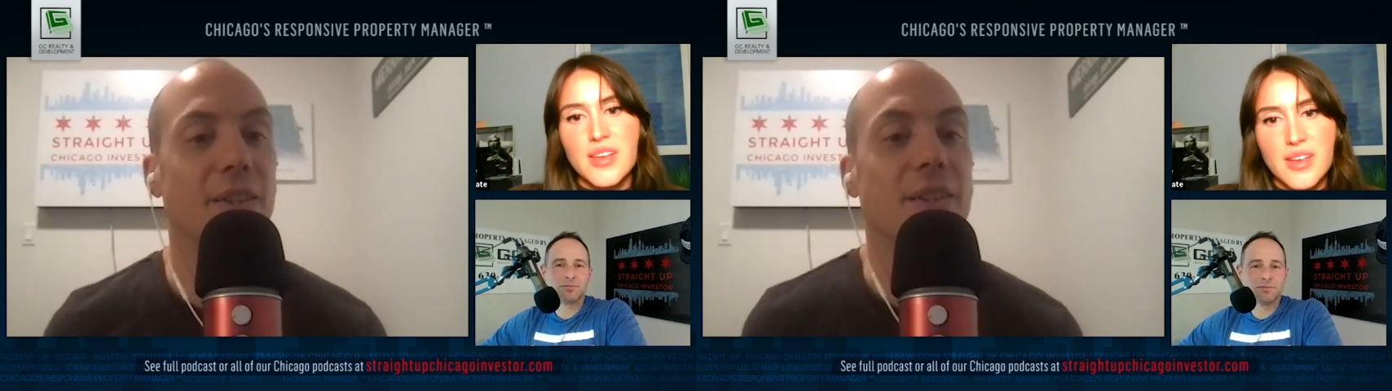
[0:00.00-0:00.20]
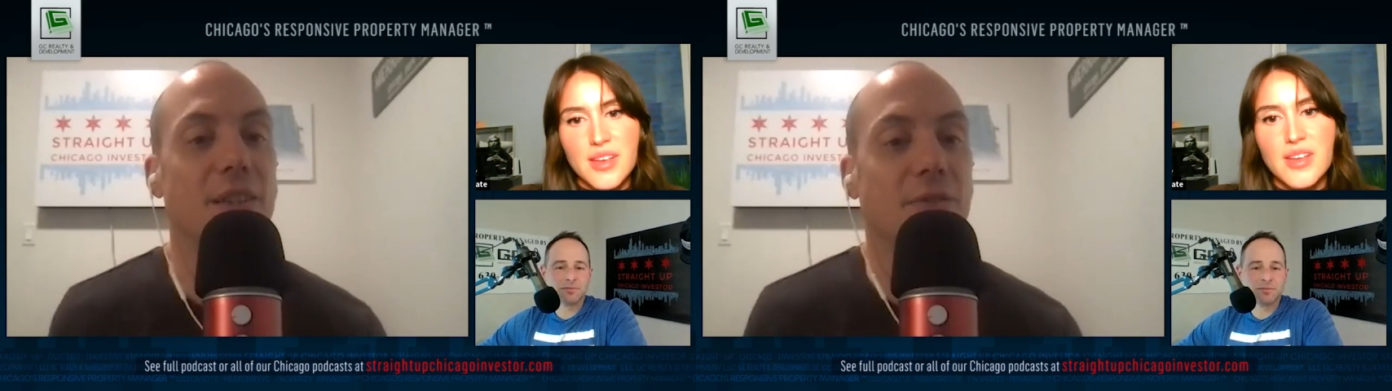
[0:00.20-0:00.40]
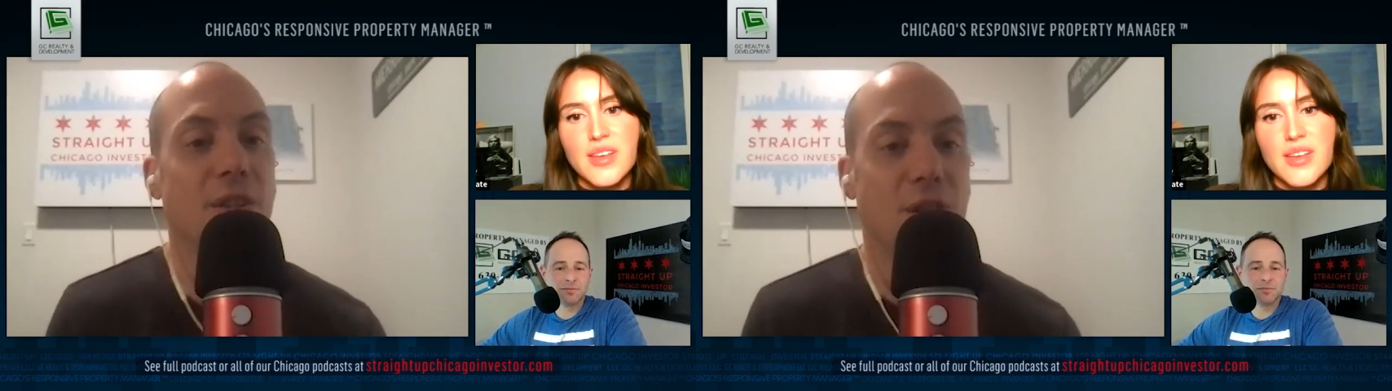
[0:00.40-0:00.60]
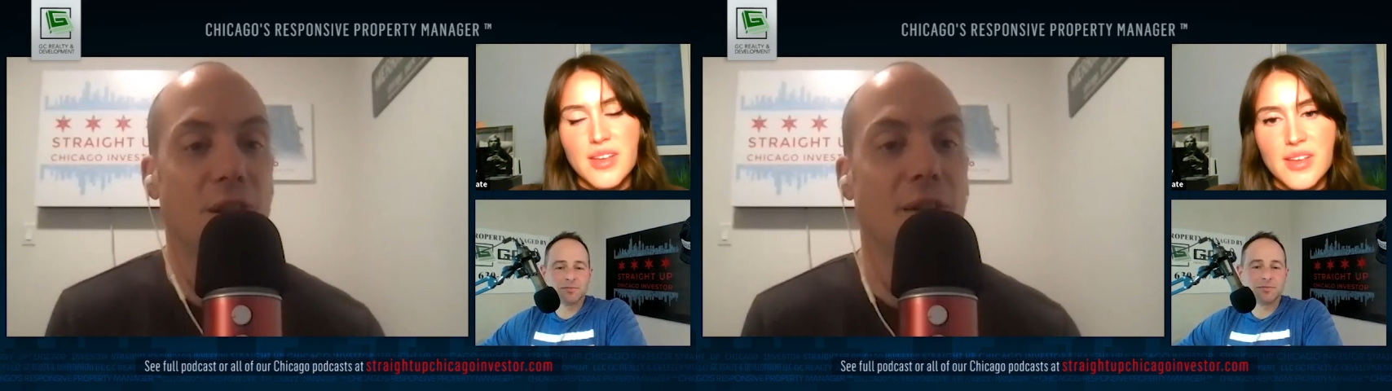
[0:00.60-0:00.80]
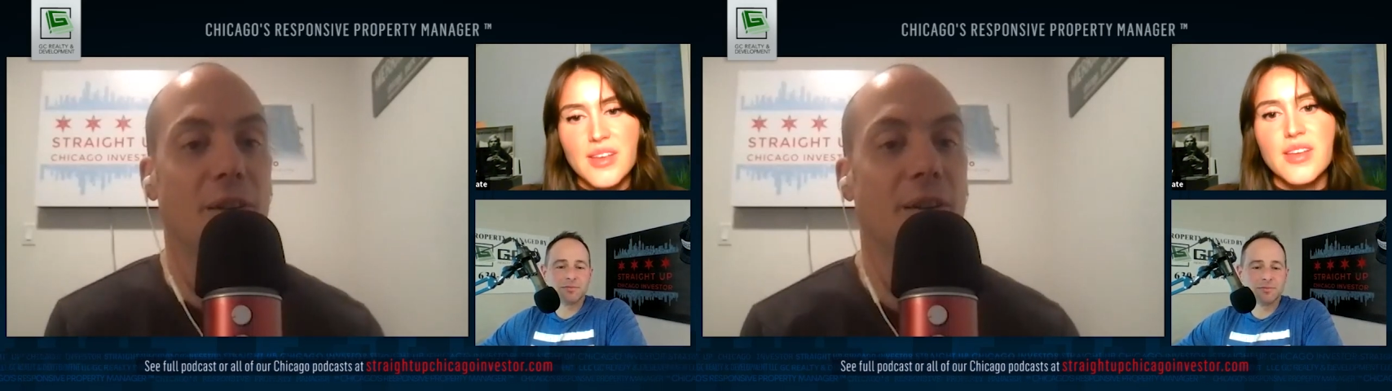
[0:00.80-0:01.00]
Speaker 1: this is fishy
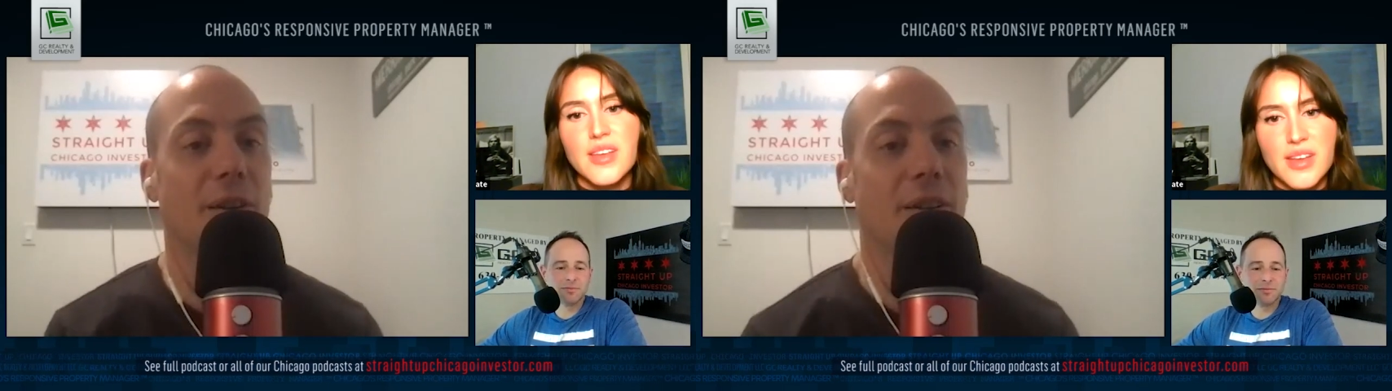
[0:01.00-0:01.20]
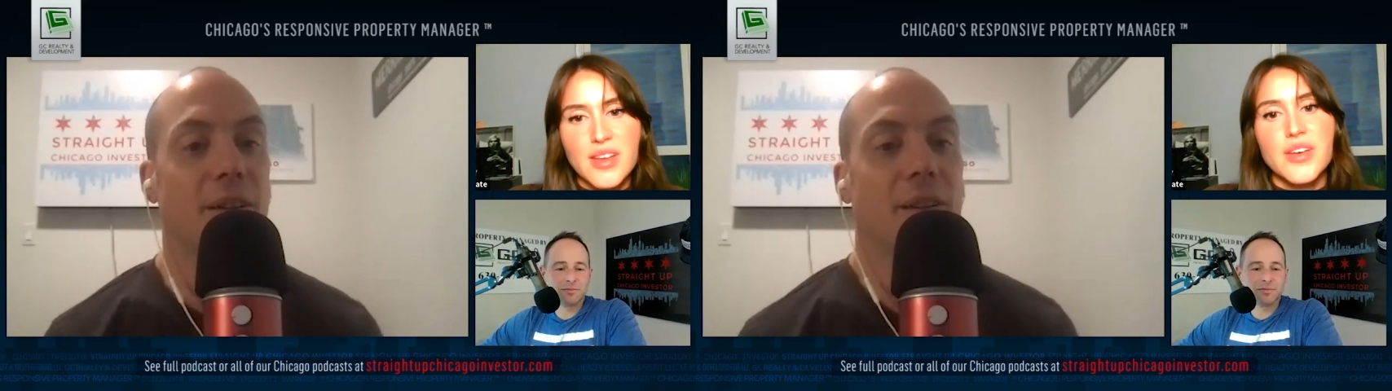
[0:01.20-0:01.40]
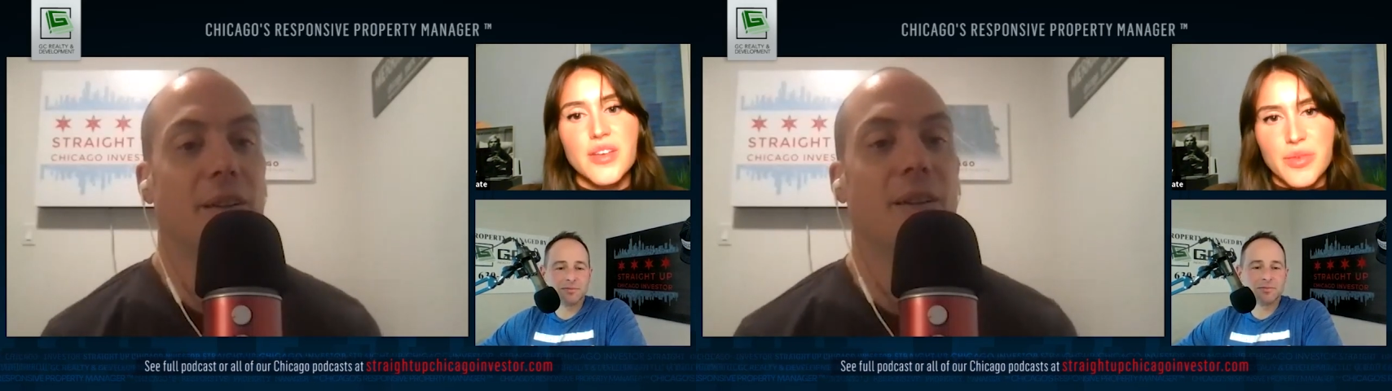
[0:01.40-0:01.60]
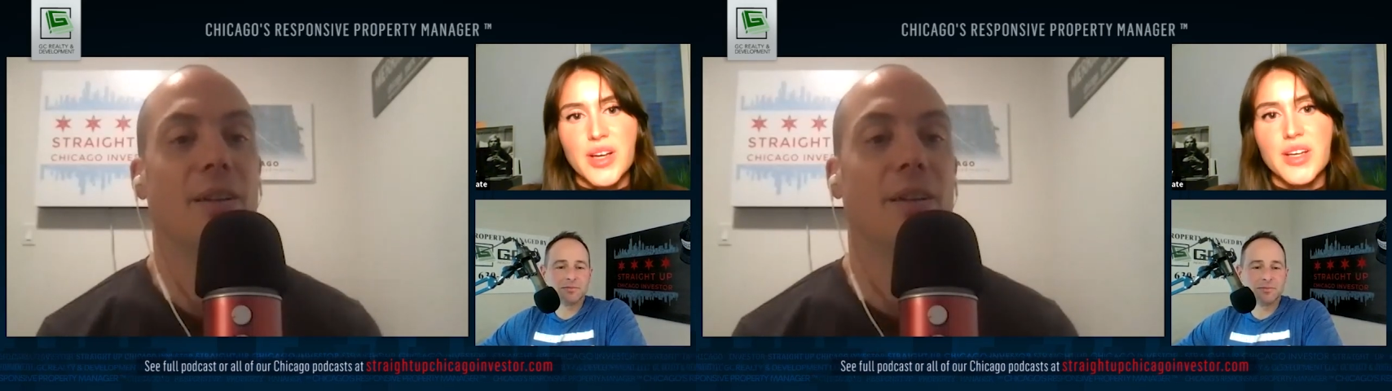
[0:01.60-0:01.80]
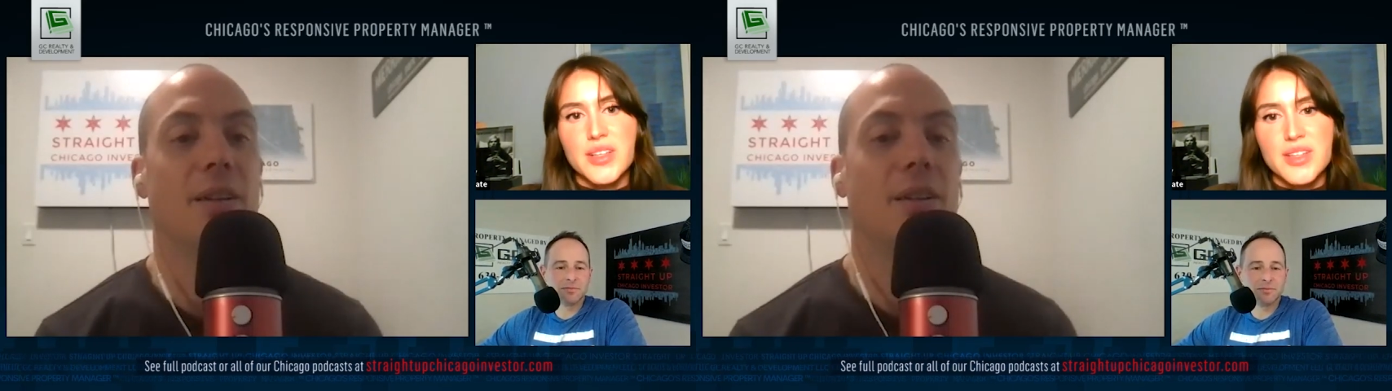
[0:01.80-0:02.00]
here.
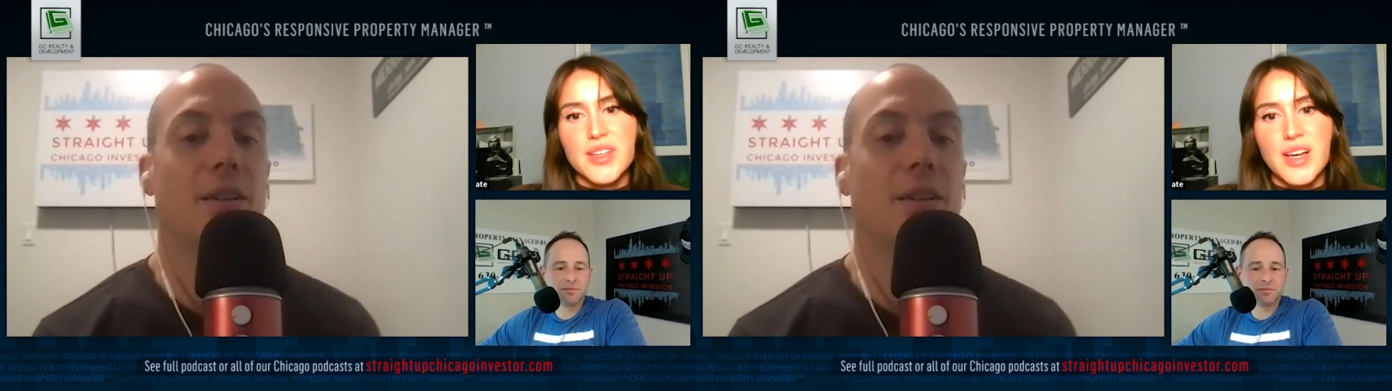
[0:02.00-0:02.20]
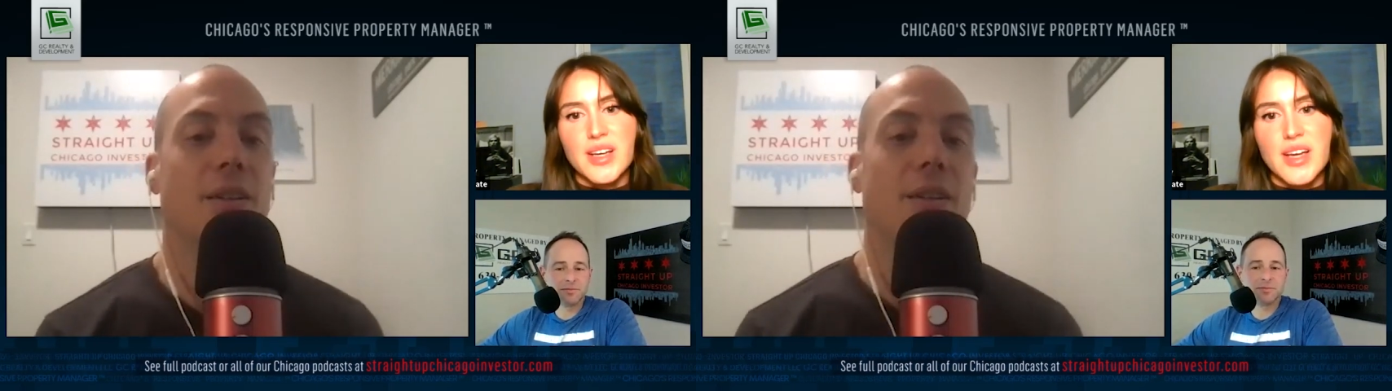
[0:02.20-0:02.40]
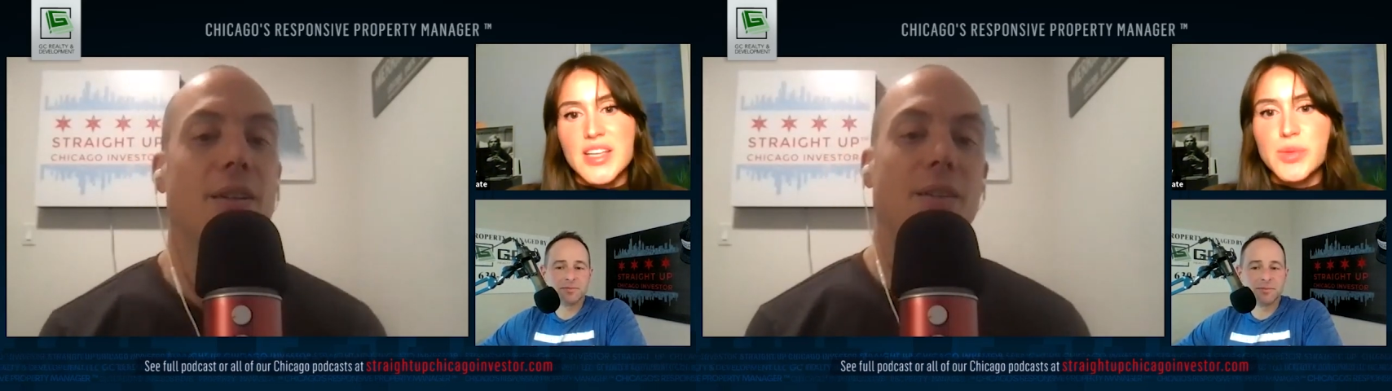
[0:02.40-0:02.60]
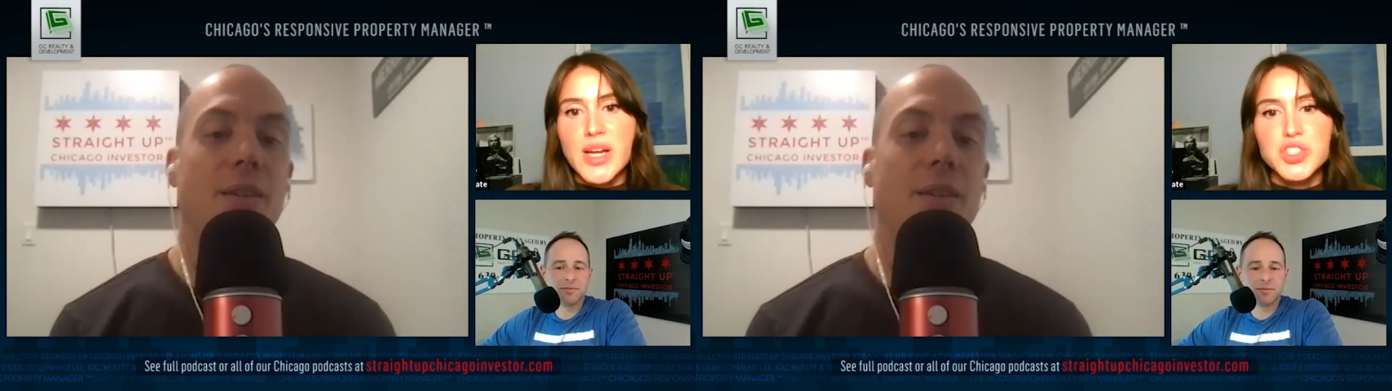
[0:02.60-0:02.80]
Speaker 2: Right. Yeah. And that's what